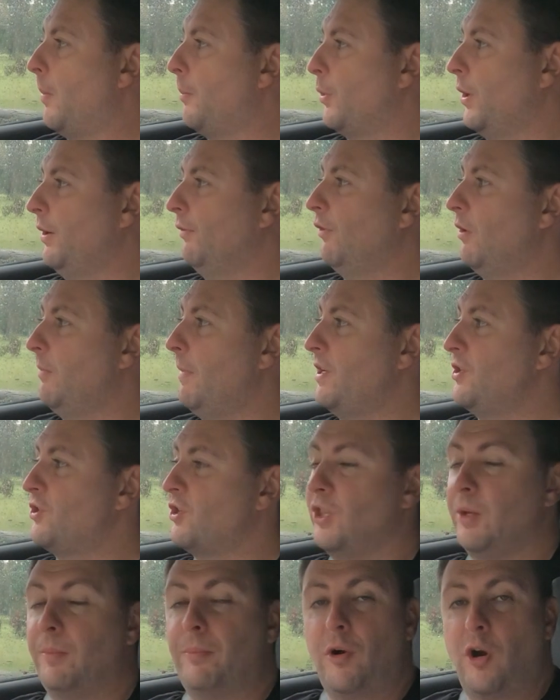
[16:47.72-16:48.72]
Briefly
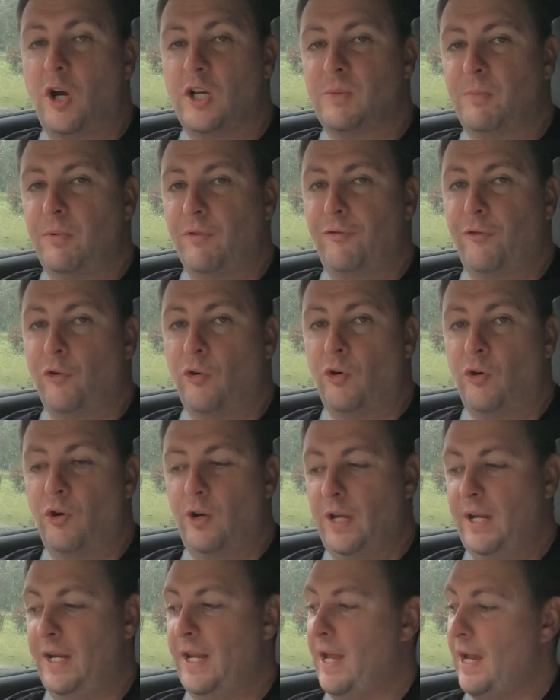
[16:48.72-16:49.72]
mentioned the price before
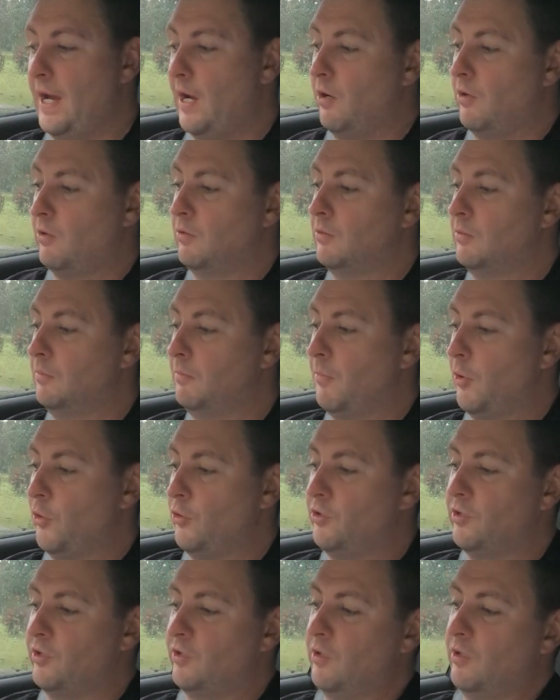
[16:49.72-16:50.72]
and how
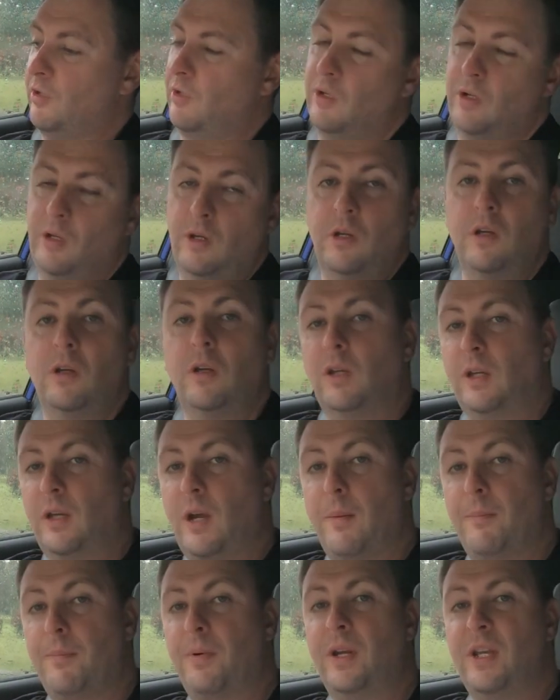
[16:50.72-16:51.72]
most
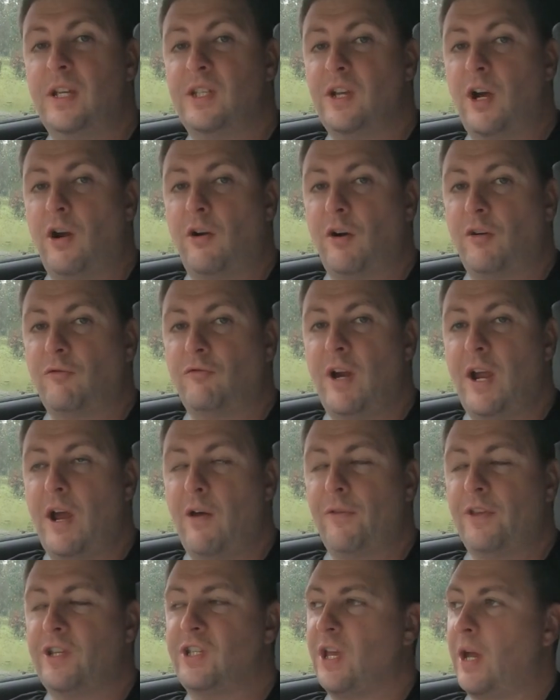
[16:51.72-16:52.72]
companies are
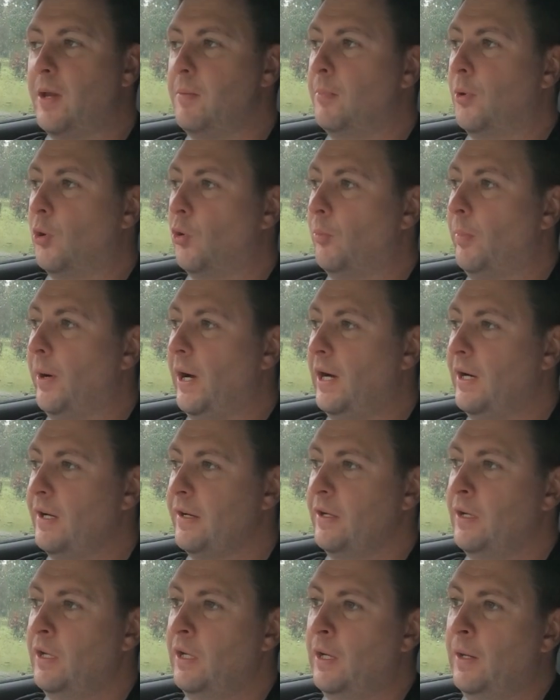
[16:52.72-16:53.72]
around the same ballpark.
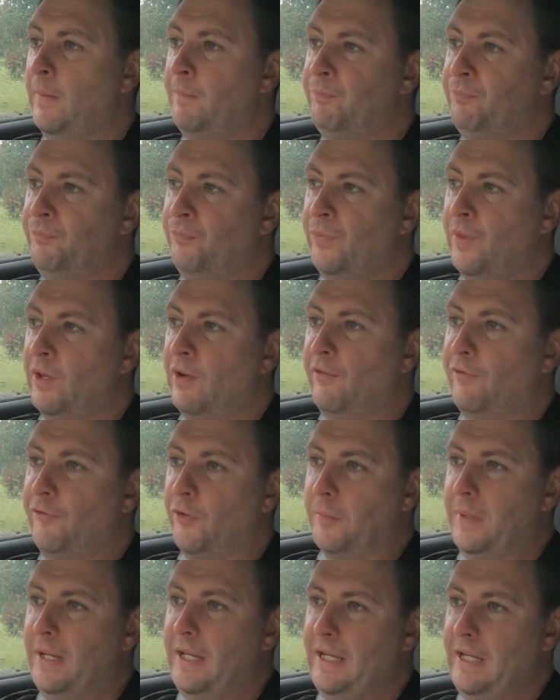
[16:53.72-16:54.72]
For
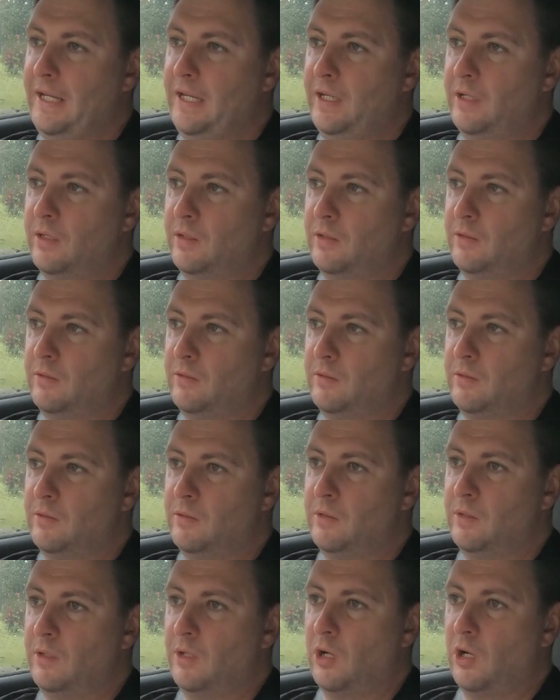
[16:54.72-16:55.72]
me,
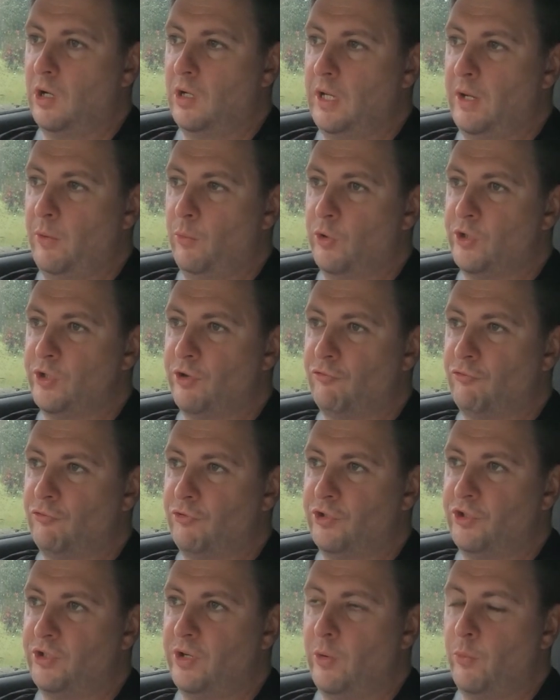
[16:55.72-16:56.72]
it would
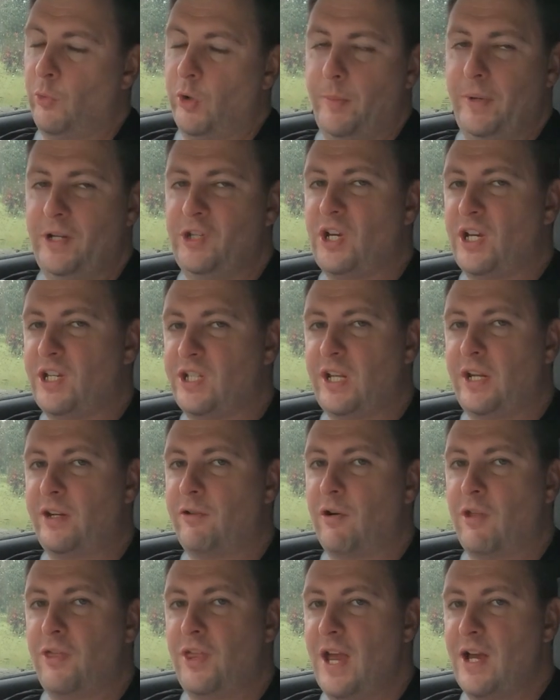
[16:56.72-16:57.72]
have been just under
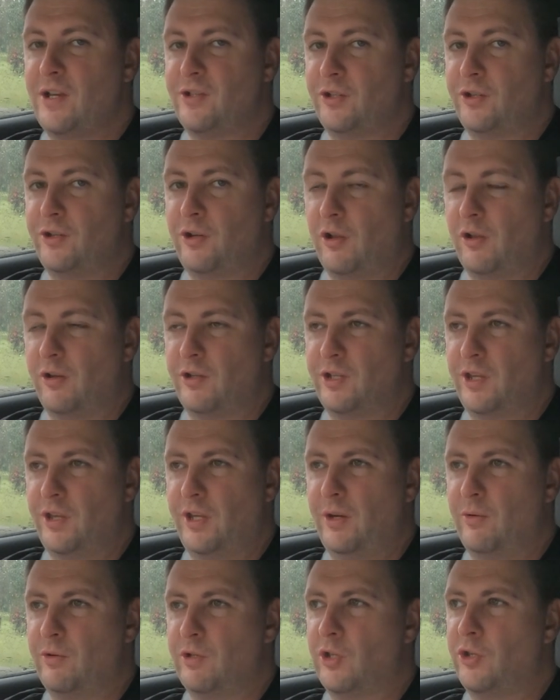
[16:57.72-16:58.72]
$1,000. I
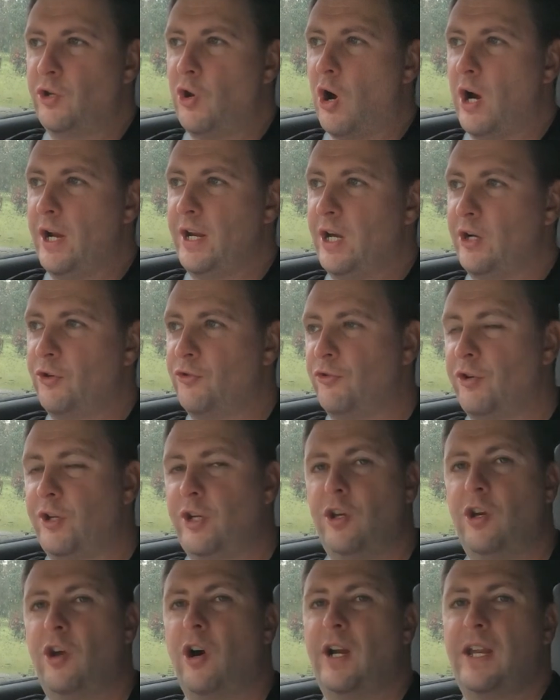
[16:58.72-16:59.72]
think it was
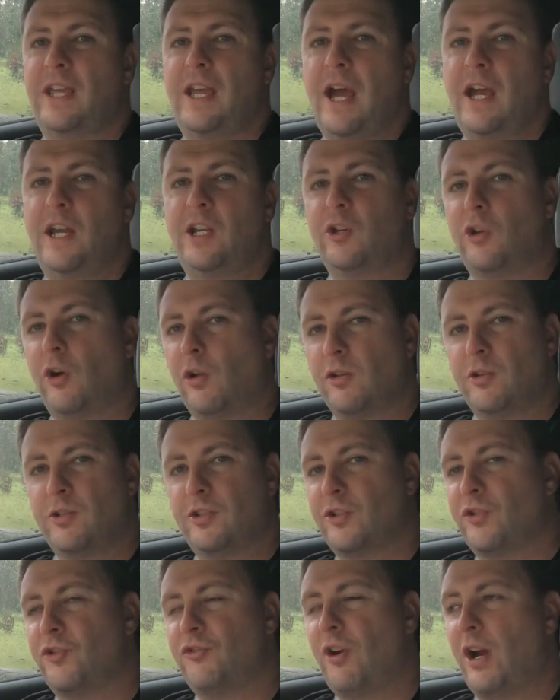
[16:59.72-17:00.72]
$998
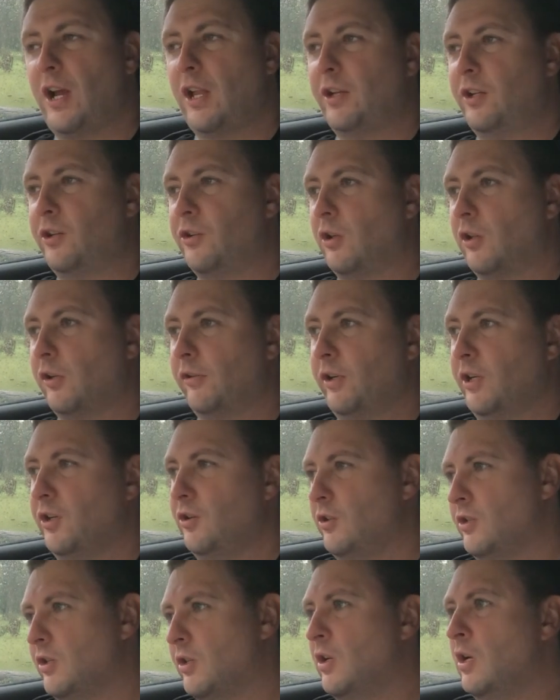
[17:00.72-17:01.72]
Australian dollar it
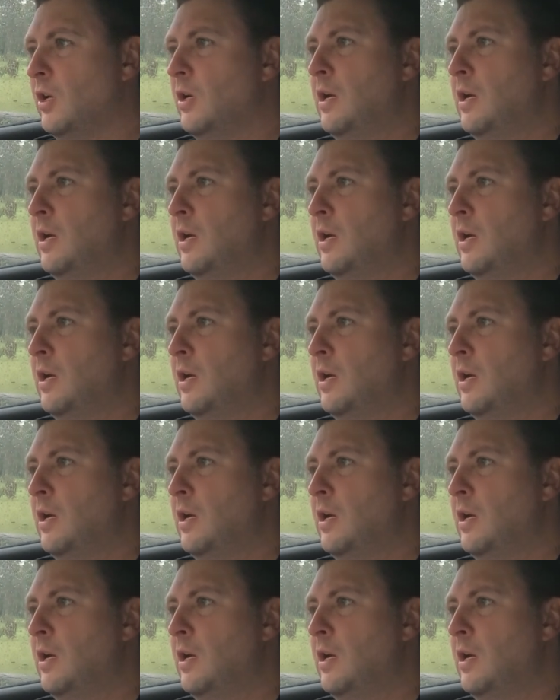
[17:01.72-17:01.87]
is.